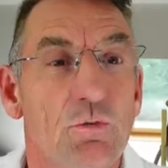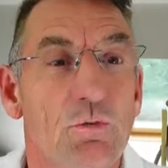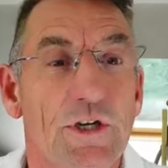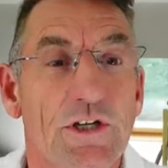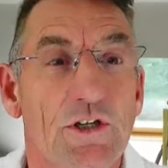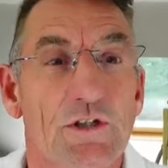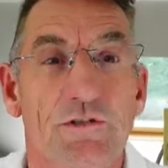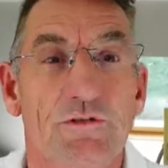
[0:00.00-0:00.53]
We
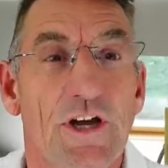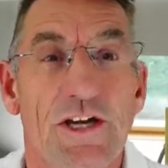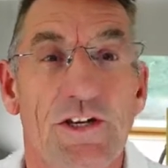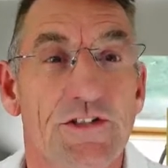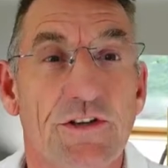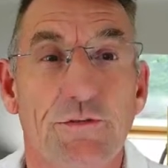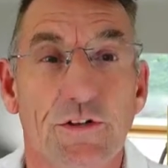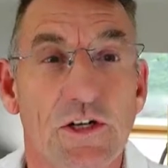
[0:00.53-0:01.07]
could have had a
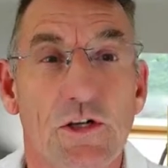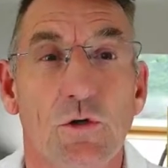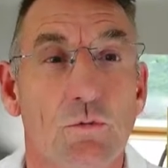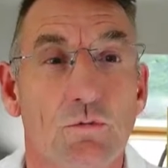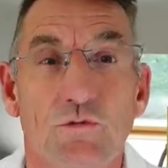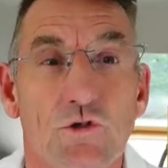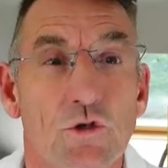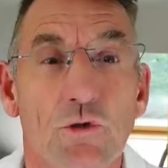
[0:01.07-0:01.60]

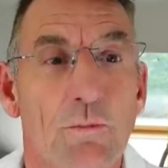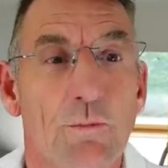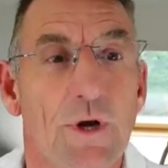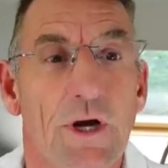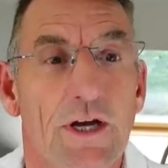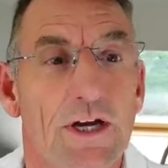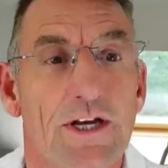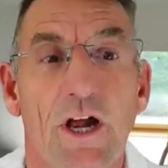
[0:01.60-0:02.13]
difficult
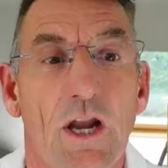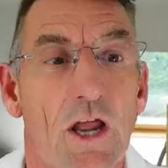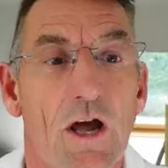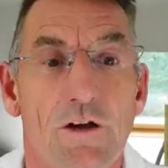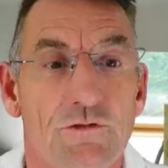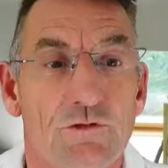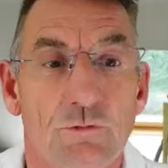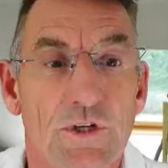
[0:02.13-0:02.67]
trauma in our
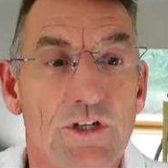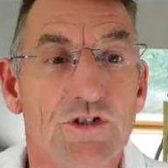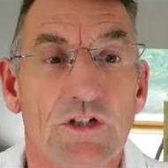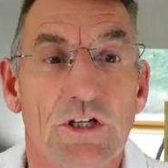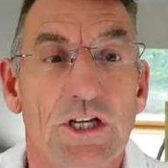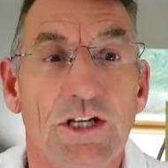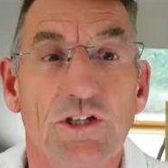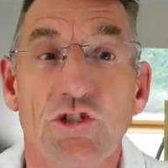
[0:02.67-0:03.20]
lives
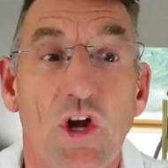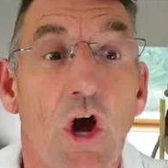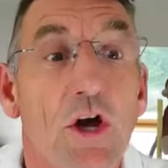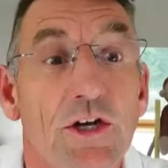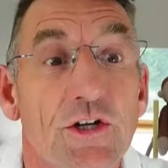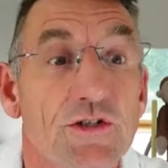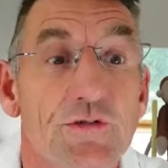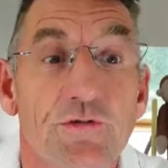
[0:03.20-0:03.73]
recently.
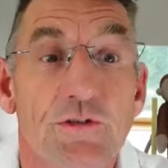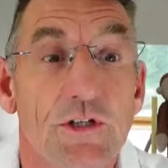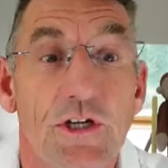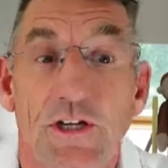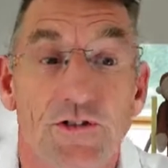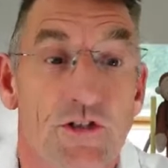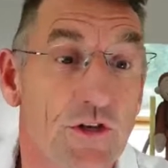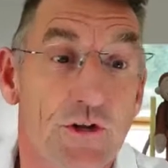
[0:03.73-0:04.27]
Shyness
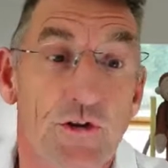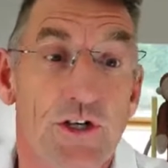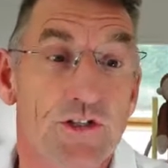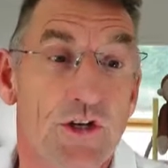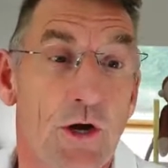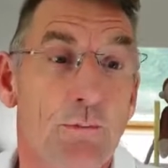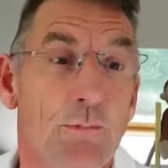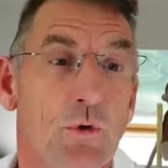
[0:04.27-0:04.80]
is another
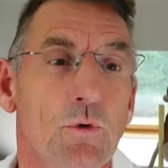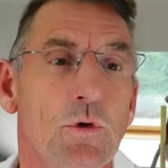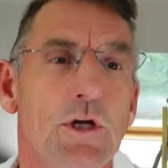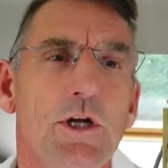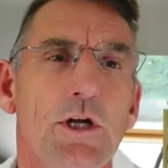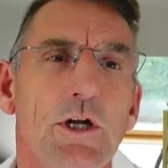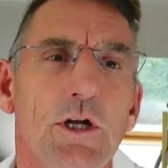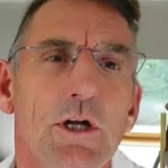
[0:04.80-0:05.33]
example.
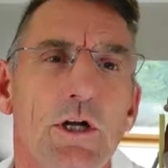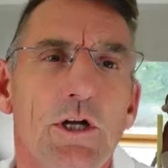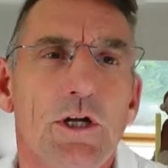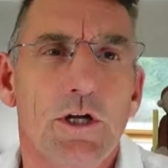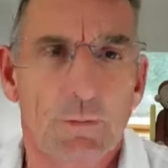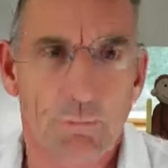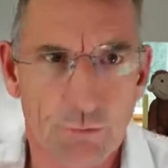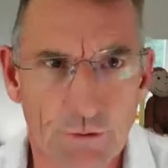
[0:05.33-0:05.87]

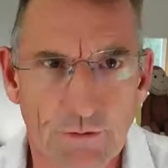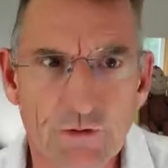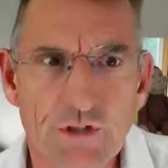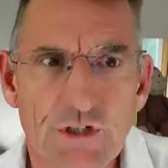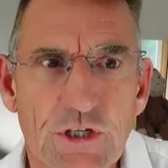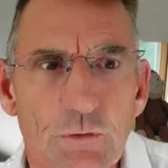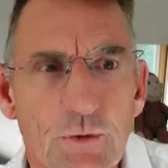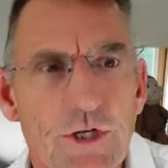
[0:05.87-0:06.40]

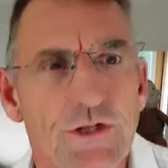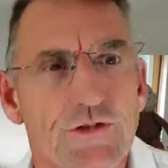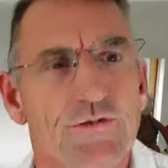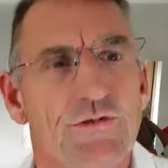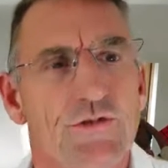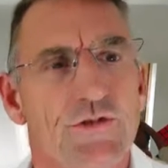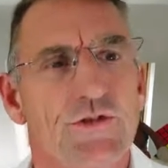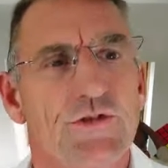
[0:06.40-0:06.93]
Privacy
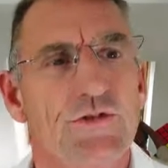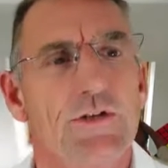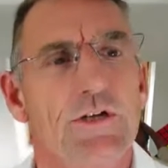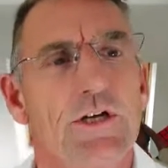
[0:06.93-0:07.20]
reasons.